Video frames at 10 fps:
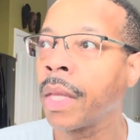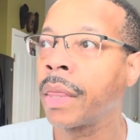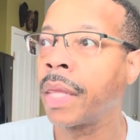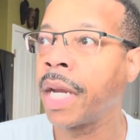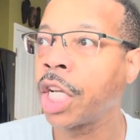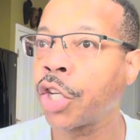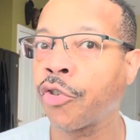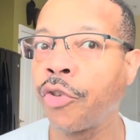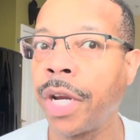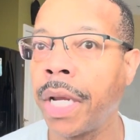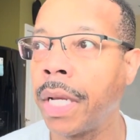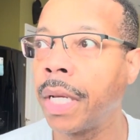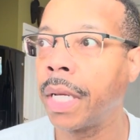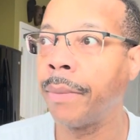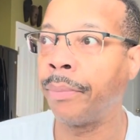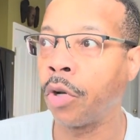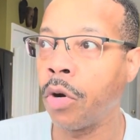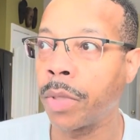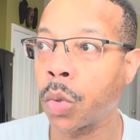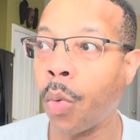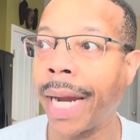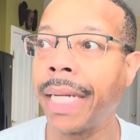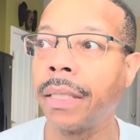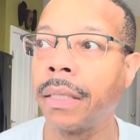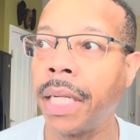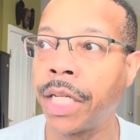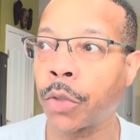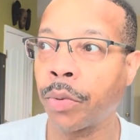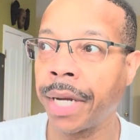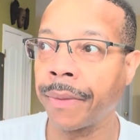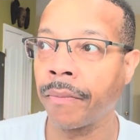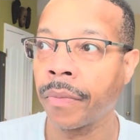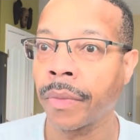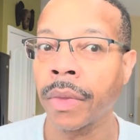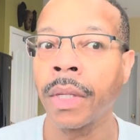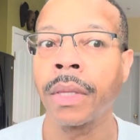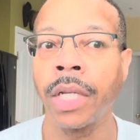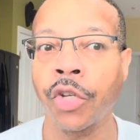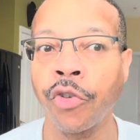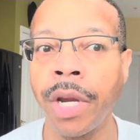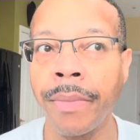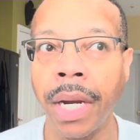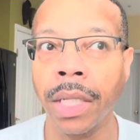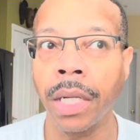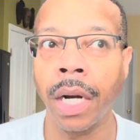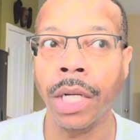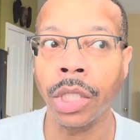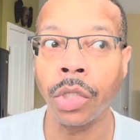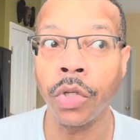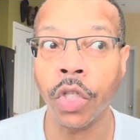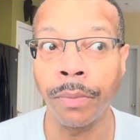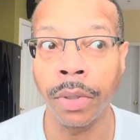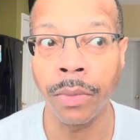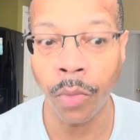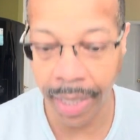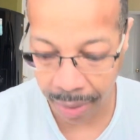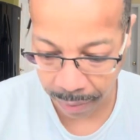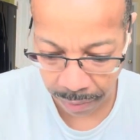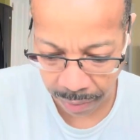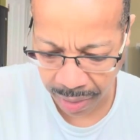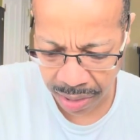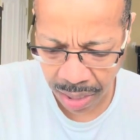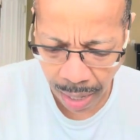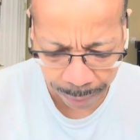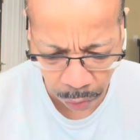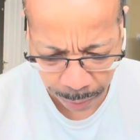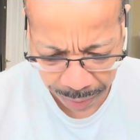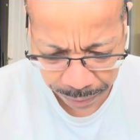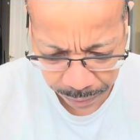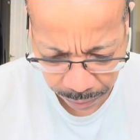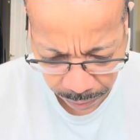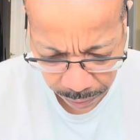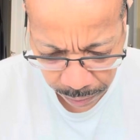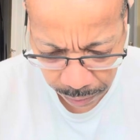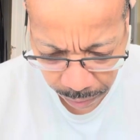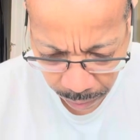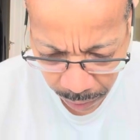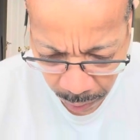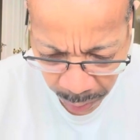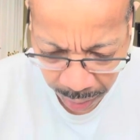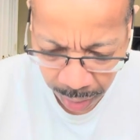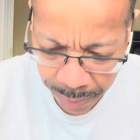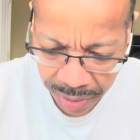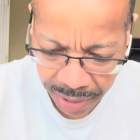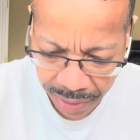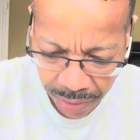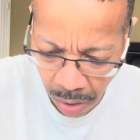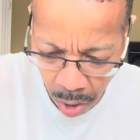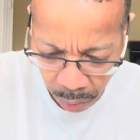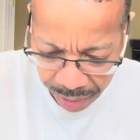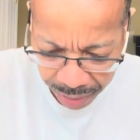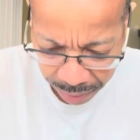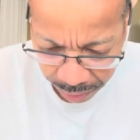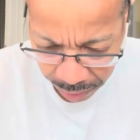their tree blooms white in the spring. The tree in my yard used to bloom white. It stopped blooming. When it comes in, it's all green.